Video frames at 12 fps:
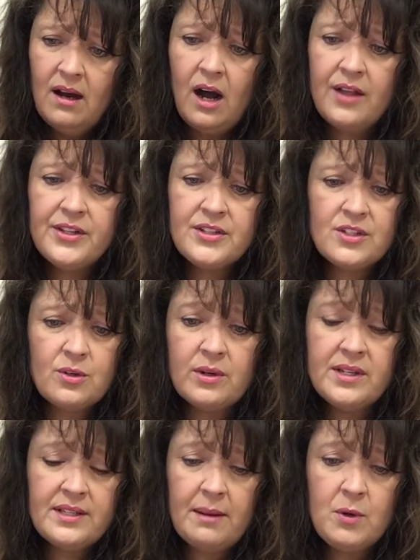on the
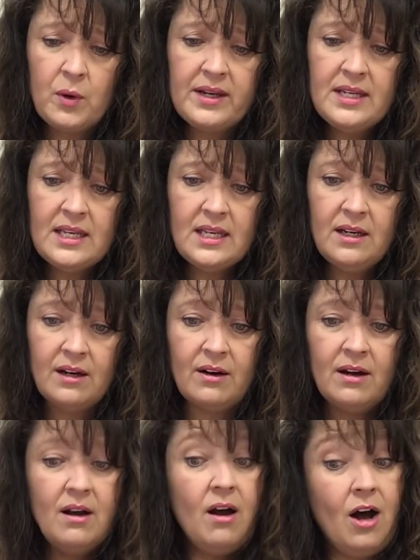stories I'm going to
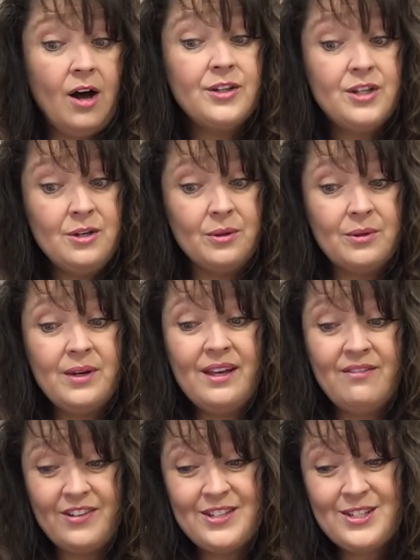hear, on you
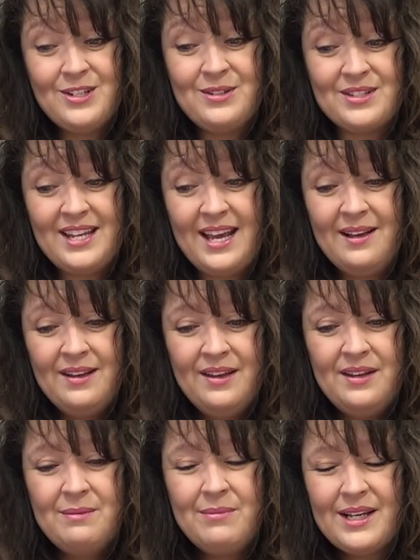if it's Tuesday,
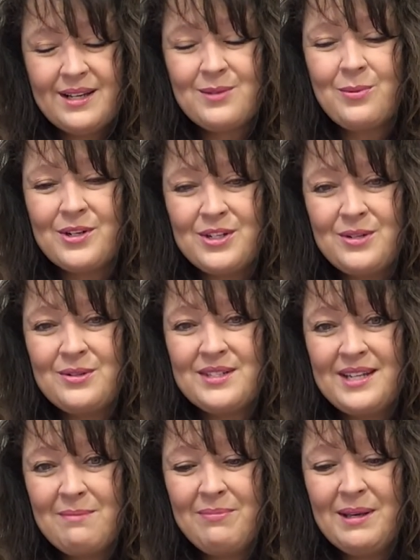because we're
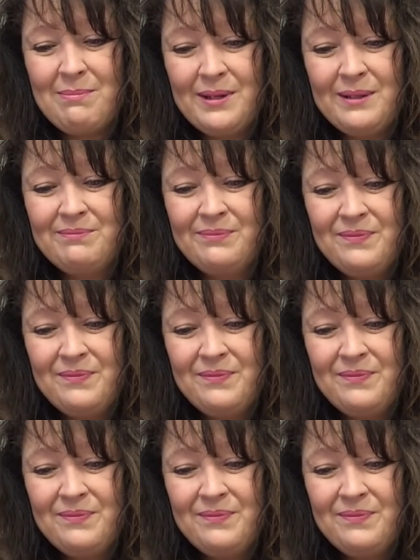Tuesday people.